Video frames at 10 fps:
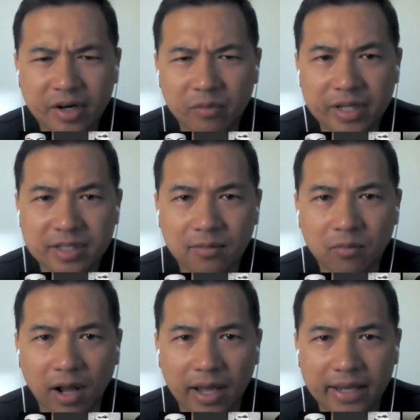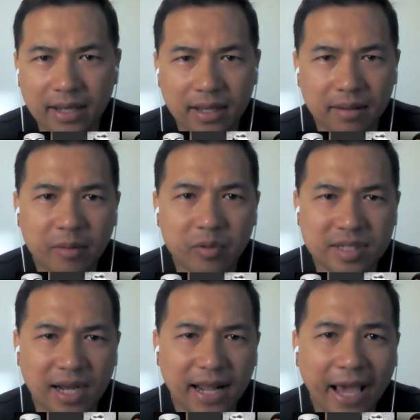reason why it was
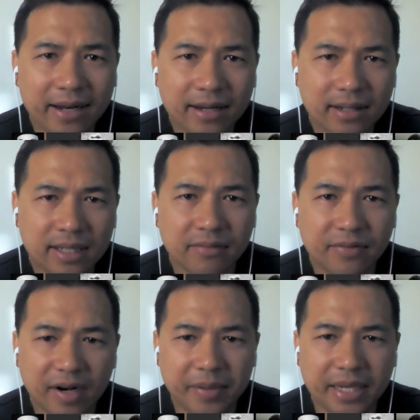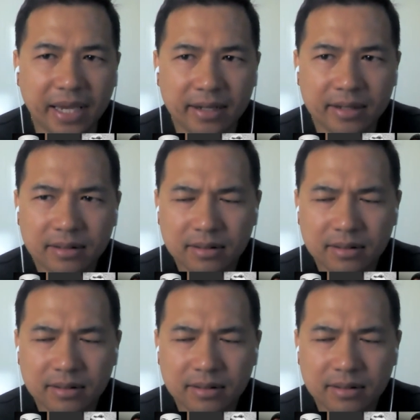not added in the very beginning?